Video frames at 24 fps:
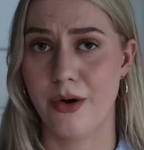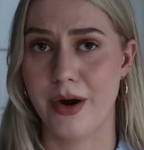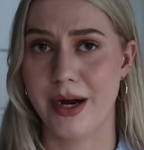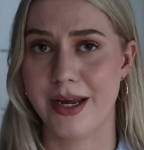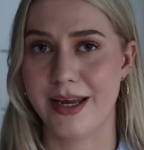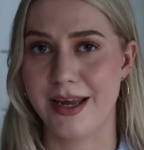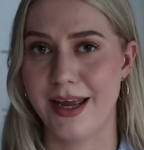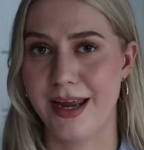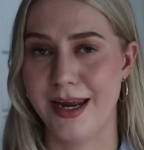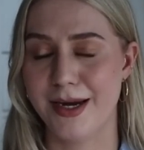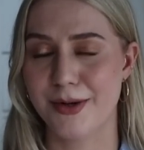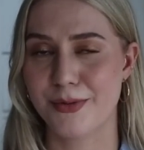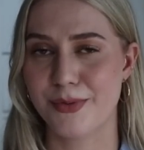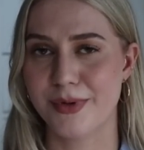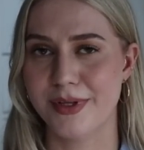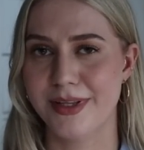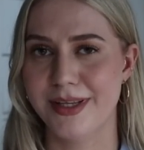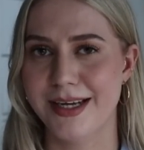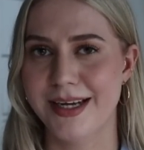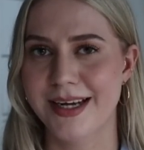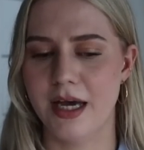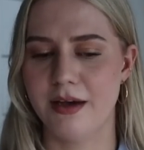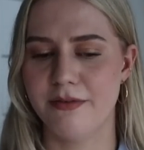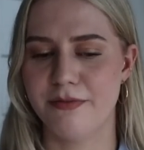I can't
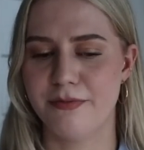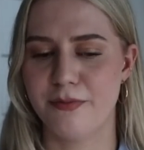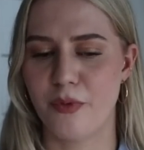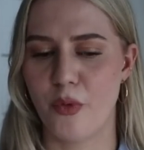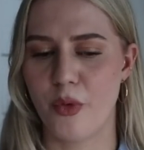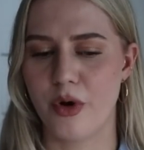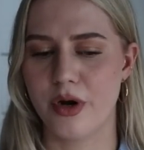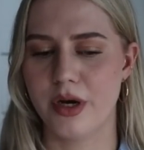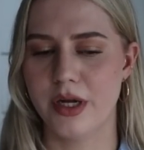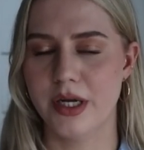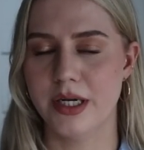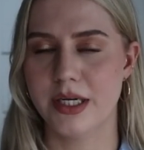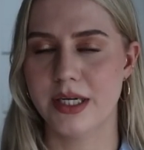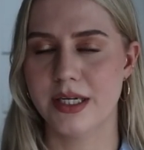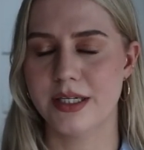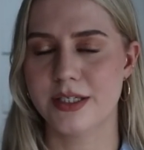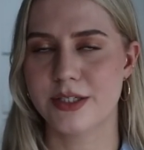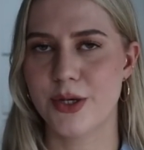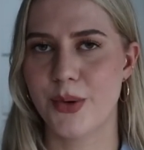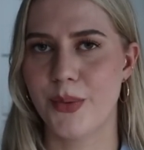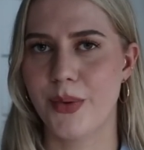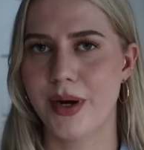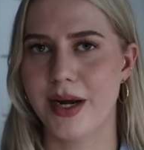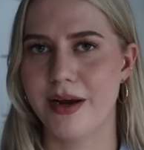really afford it. And
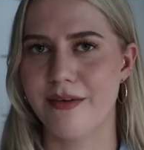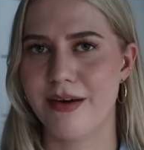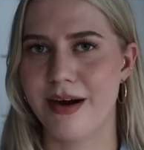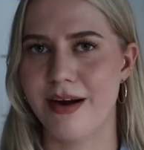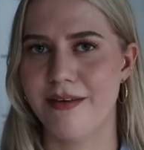so whenever